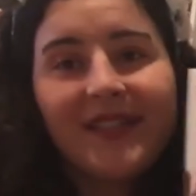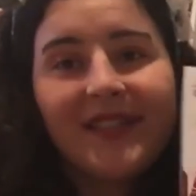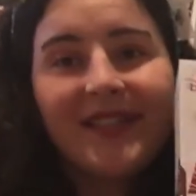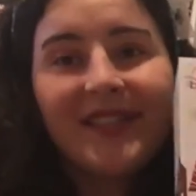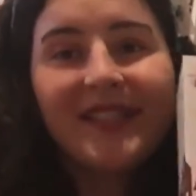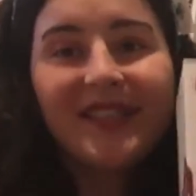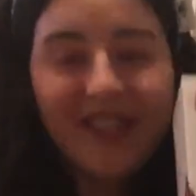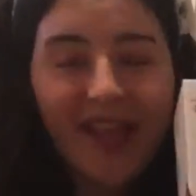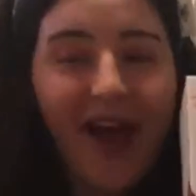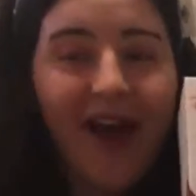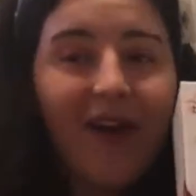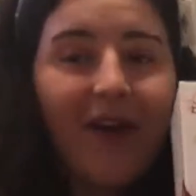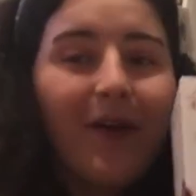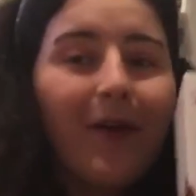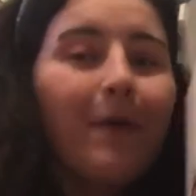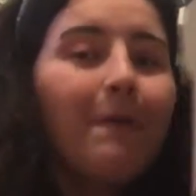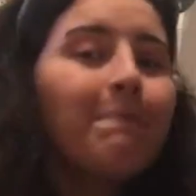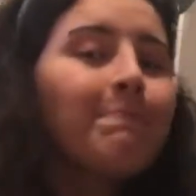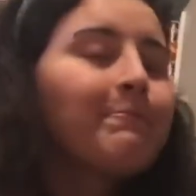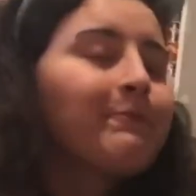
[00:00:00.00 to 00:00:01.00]

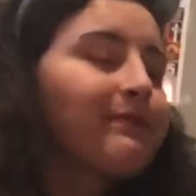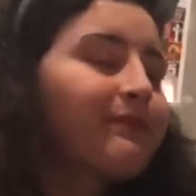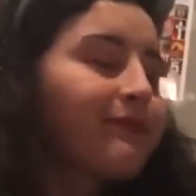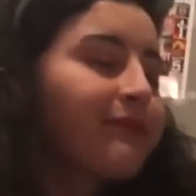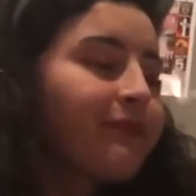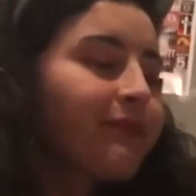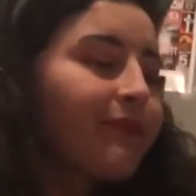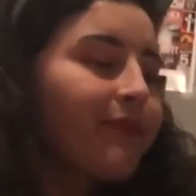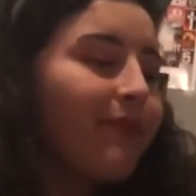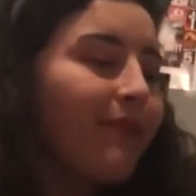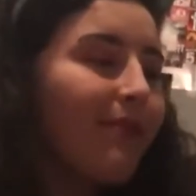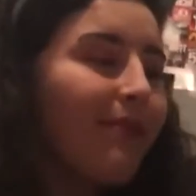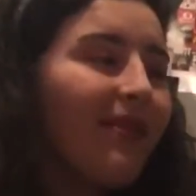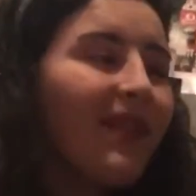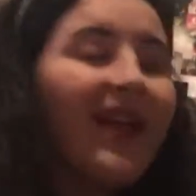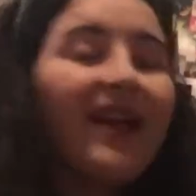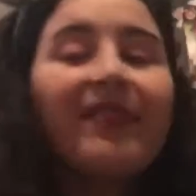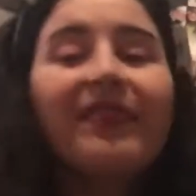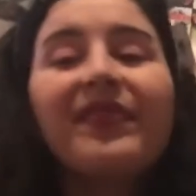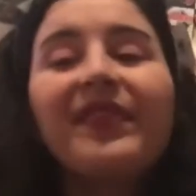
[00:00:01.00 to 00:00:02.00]
So
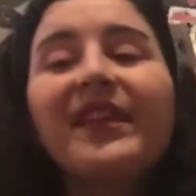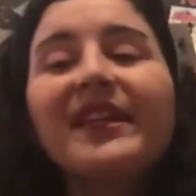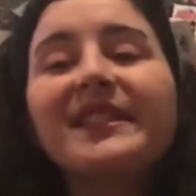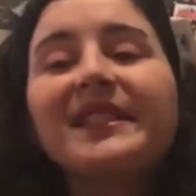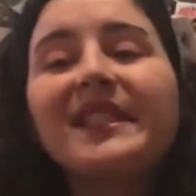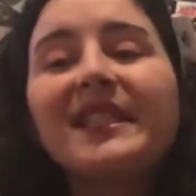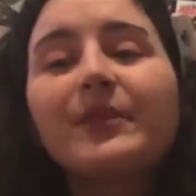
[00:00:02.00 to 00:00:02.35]
this